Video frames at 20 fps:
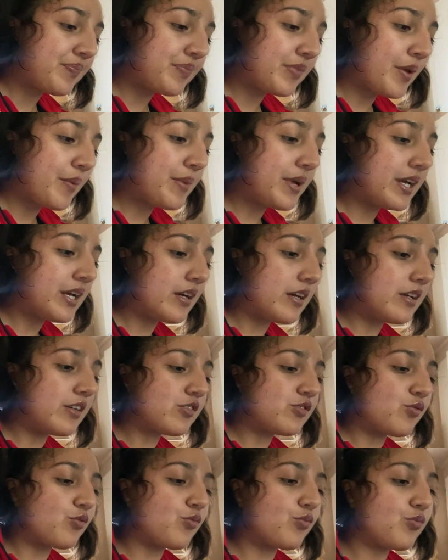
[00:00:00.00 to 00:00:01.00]

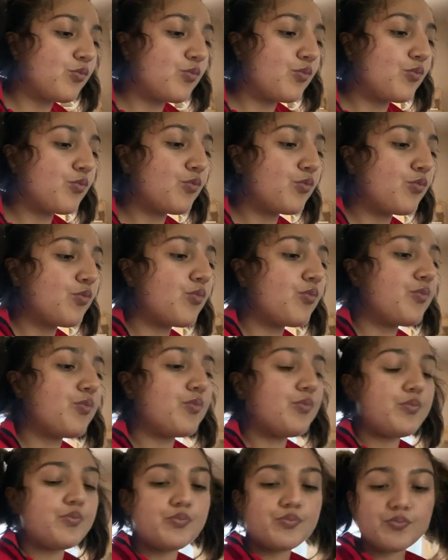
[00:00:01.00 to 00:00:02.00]
Because
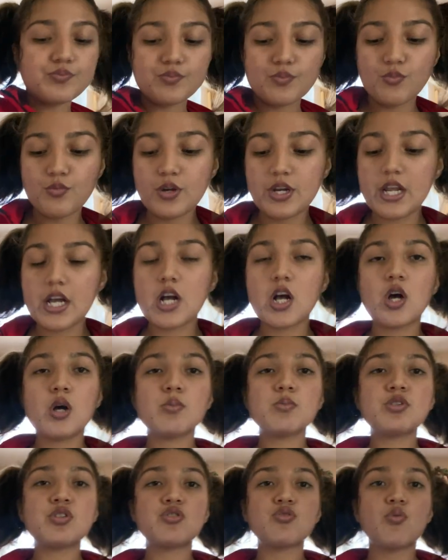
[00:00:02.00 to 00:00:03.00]
when it
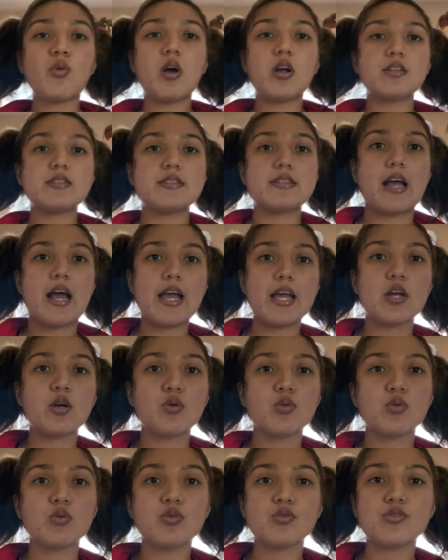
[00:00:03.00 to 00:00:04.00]
comes to our
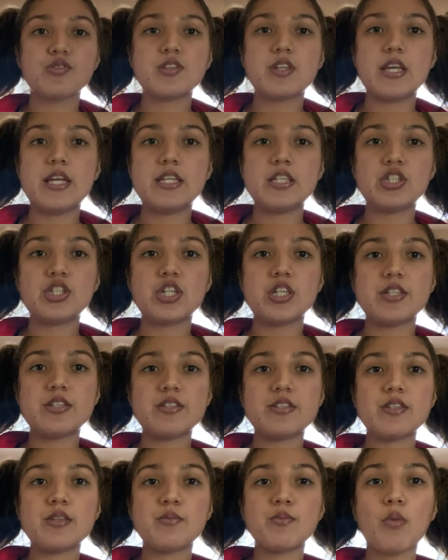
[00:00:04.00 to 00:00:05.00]
cycles, and
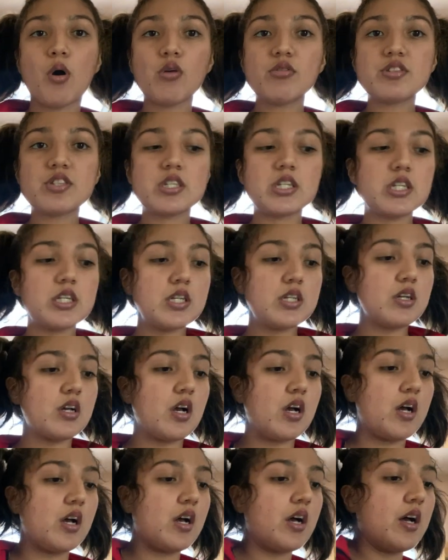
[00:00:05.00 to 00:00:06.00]
just mostly
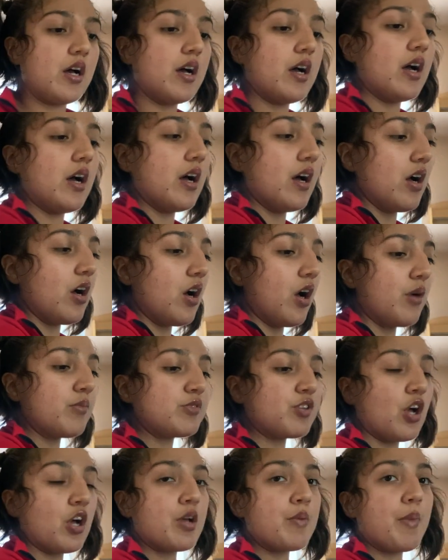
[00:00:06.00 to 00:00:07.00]
I'm
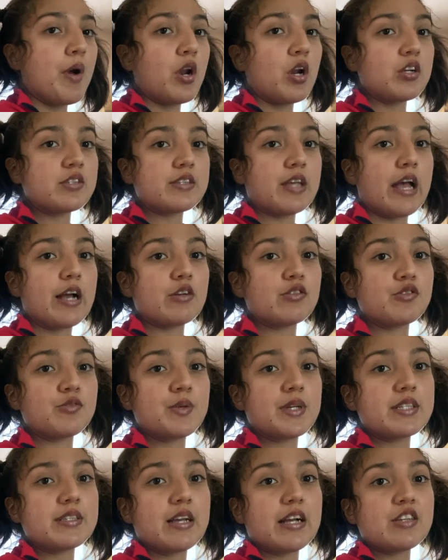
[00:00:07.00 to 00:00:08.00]
talking about our cycles,
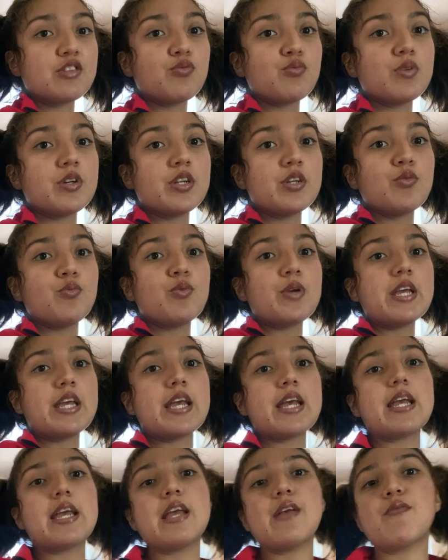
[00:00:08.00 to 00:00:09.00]
because that's when we
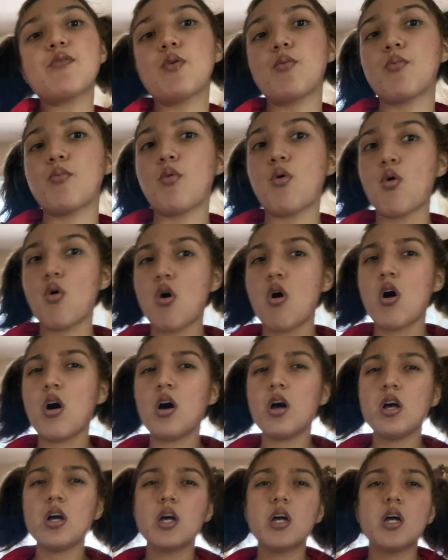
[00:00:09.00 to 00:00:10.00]
get even more